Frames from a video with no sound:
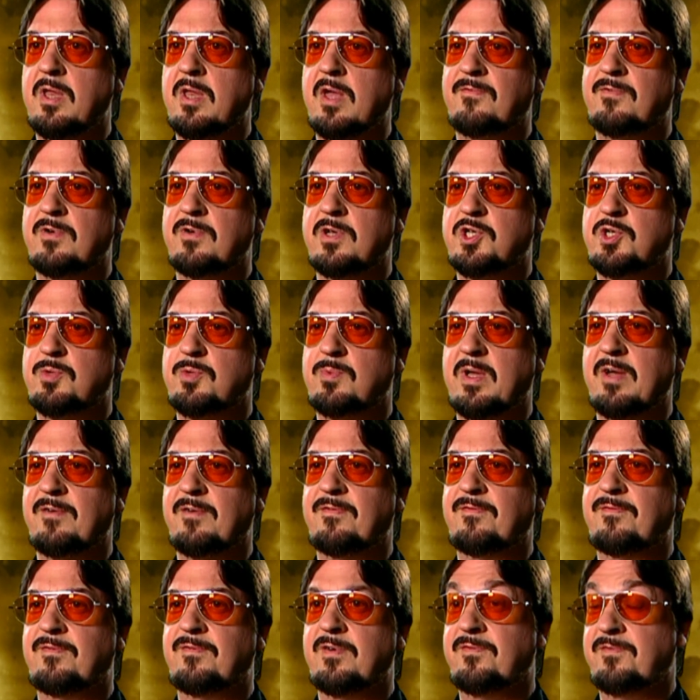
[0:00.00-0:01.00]
on average, we
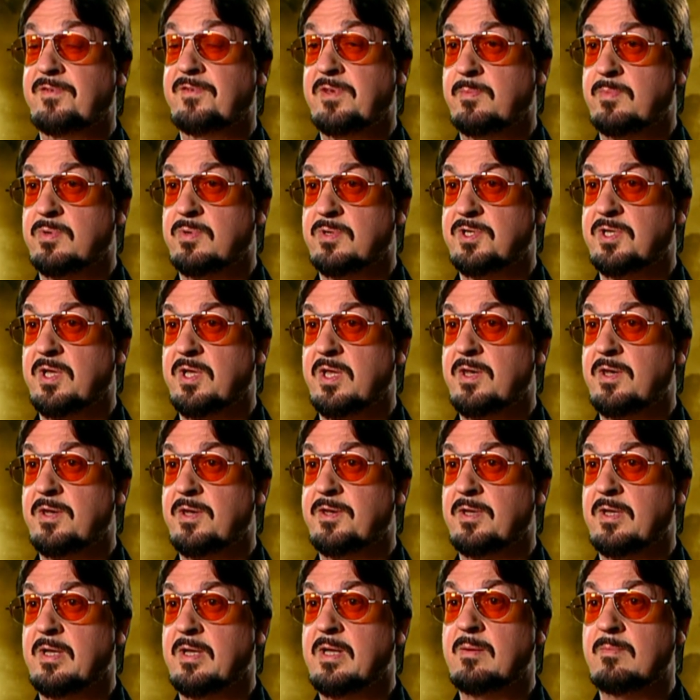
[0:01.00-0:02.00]
have 50%